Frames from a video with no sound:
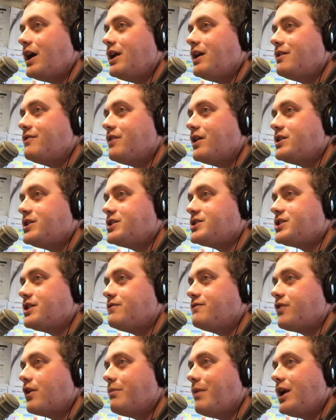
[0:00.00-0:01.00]
of a
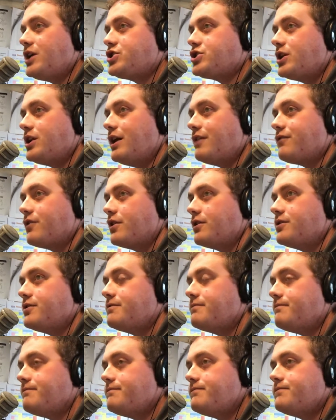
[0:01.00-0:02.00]
disinformation effort.
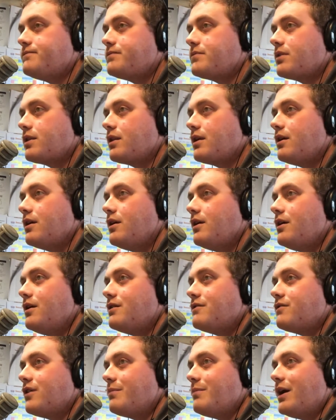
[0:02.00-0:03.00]

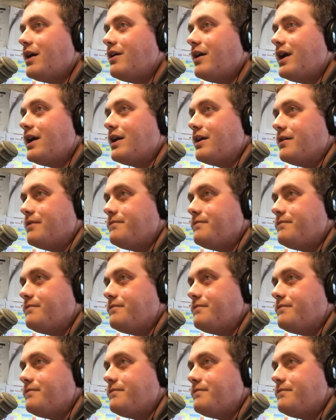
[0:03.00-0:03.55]
From Atlanta.